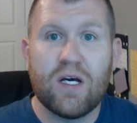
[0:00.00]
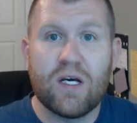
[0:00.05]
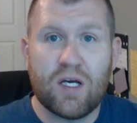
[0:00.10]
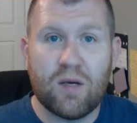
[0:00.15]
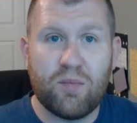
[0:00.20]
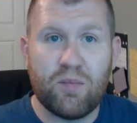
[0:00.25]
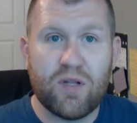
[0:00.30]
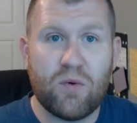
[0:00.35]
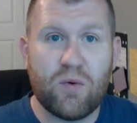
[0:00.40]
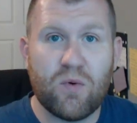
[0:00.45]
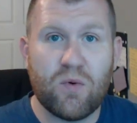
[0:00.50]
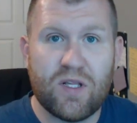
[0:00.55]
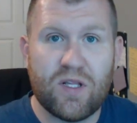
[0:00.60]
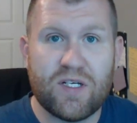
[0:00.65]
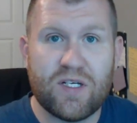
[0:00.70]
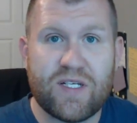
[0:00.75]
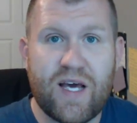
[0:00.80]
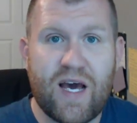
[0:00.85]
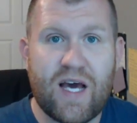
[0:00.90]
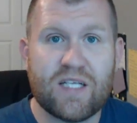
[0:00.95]
Complete one of the
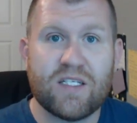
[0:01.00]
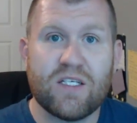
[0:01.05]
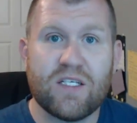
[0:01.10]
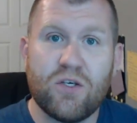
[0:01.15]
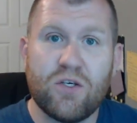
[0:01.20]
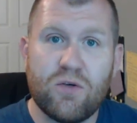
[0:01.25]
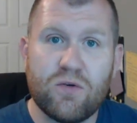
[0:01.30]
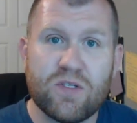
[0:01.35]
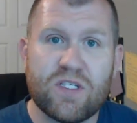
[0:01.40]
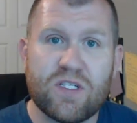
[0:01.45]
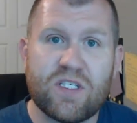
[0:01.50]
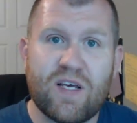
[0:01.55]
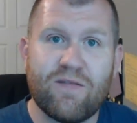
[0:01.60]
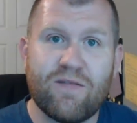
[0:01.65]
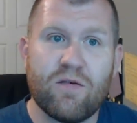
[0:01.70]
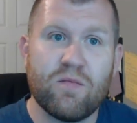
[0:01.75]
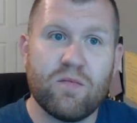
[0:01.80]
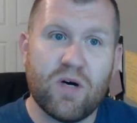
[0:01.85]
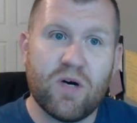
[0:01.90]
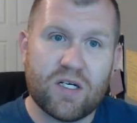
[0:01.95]
tasks. Use the
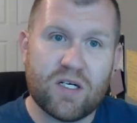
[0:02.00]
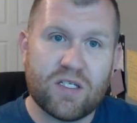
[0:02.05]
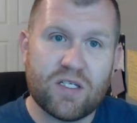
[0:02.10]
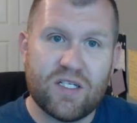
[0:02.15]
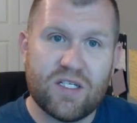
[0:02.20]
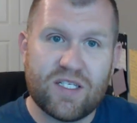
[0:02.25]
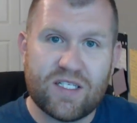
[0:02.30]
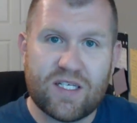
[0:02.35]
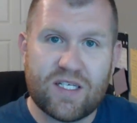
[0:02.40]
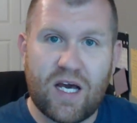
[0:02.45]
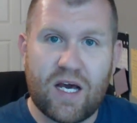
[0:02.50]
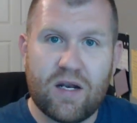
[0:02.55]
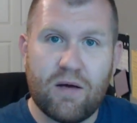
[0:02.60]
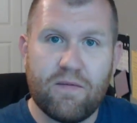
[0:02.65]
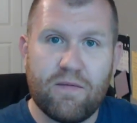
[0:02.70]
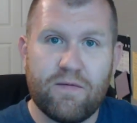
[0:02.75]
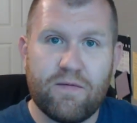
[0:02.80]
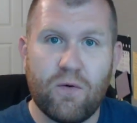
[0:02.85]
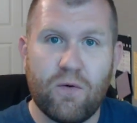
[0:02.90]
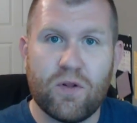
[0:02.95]
$7 to sign
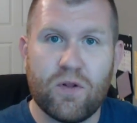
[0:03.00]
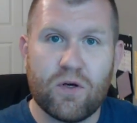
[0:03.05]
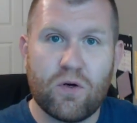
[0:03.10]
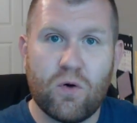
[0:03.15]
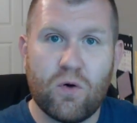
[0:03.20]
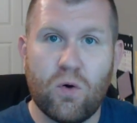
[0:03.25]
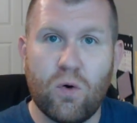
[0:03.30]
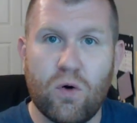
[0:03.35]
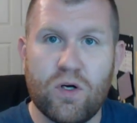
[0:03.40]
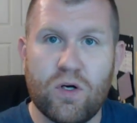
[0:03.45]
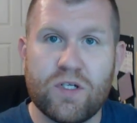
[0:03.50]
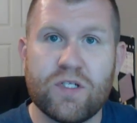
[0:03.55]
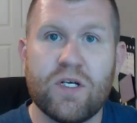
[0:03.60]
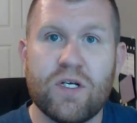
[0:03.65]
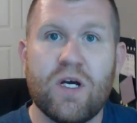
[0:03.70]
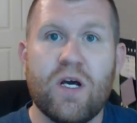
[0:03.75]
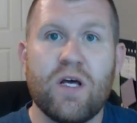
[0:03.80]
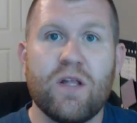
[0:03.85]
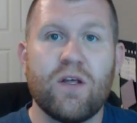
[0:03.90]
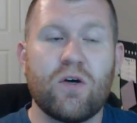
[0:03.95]
up for the course.
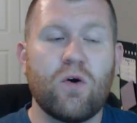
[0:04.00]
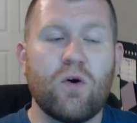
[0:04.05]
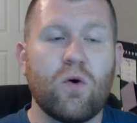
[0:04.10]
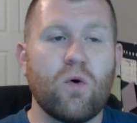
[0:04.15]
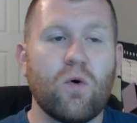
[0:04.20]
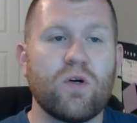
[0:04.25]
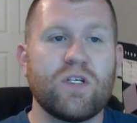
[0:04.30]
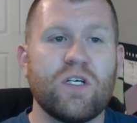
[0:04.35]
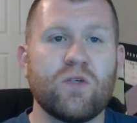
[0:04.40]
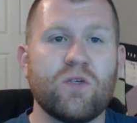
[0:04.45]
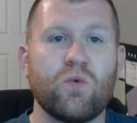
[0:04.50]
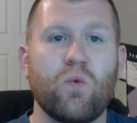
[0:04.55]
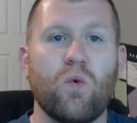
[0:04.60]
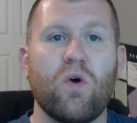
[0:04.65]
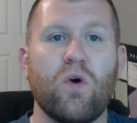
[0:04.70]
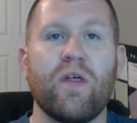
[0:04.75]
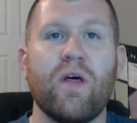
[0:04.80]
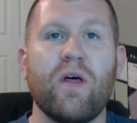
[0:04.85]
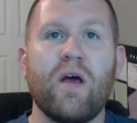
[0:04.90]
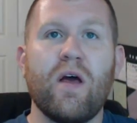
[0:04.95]
The course is
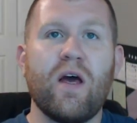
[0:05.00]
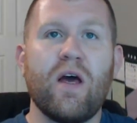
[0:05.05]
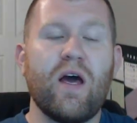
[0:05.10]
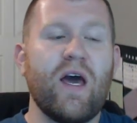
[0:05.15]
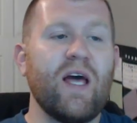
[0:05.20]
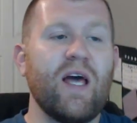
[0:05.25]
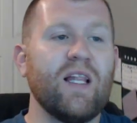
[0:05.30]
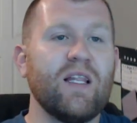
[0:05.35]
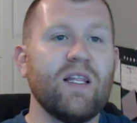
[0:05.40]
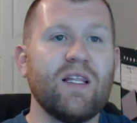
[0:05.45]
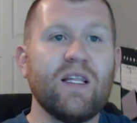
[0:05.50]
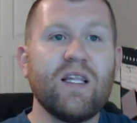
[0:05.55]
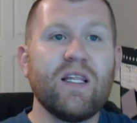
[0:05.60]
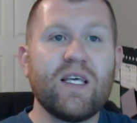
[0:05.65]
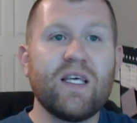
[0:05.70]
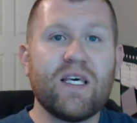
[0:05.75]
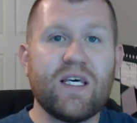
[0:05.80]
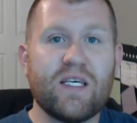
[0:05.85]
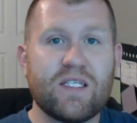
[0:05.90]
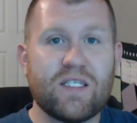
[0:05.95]
worth at
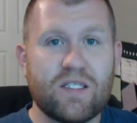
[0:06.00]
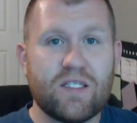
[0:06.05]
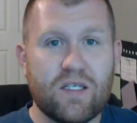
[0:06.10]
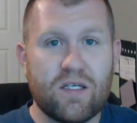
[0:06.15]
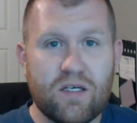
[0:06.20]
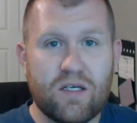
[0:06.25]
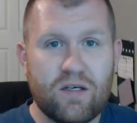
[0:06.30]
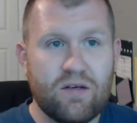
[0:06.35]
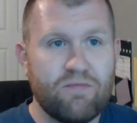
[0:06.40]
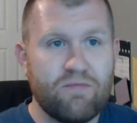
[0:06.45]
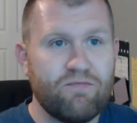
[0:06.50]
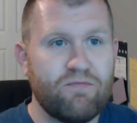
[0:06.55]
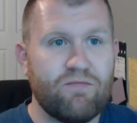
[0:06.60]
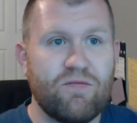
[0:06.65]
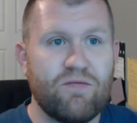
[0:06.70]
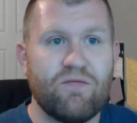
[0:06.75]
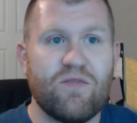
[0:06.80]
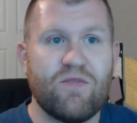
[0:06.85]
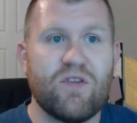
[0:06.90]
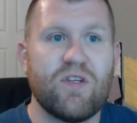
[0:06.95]
least
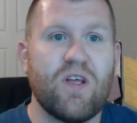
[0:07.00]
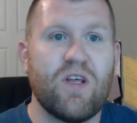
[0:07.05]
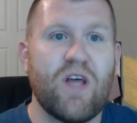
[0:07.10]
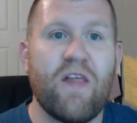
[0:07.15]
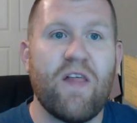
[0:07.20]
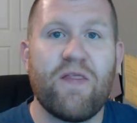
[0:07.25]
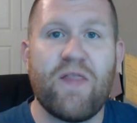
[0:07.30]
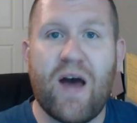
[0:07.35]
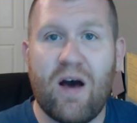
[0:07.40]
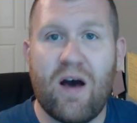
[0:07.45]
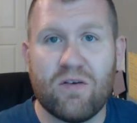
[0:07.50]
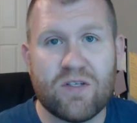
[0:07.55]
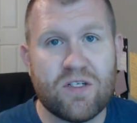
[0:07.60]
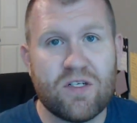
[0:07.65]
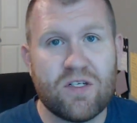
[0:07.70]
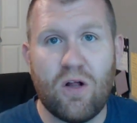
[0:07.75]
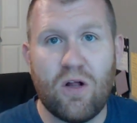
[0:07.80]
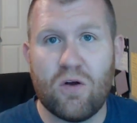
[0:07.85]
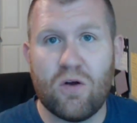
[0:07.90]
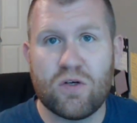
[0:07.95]

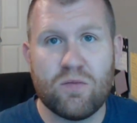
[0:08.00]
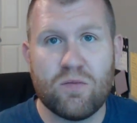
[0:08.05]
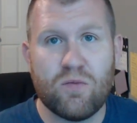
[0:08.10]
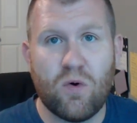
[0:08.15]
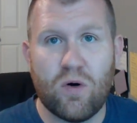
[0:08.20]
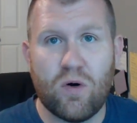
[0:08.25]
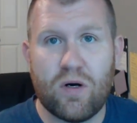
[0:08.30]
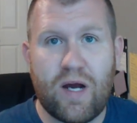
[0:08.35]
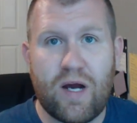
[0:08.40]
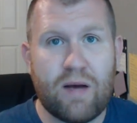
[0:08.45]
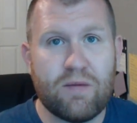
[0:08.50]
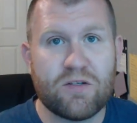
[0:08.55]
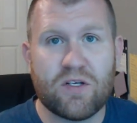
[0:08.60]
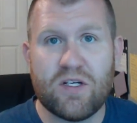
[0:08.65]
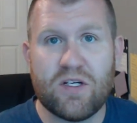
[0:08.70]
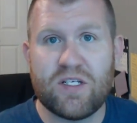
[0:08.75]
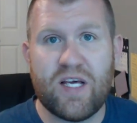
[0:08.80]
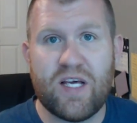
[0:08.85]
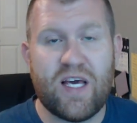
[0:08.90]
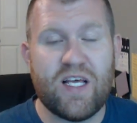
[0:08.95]
$1,000 or more. I was
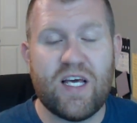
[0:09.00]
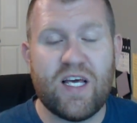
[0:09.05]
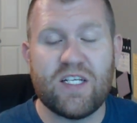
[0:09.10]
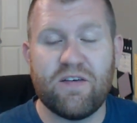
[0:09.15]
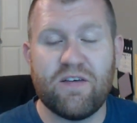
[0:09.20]
going to say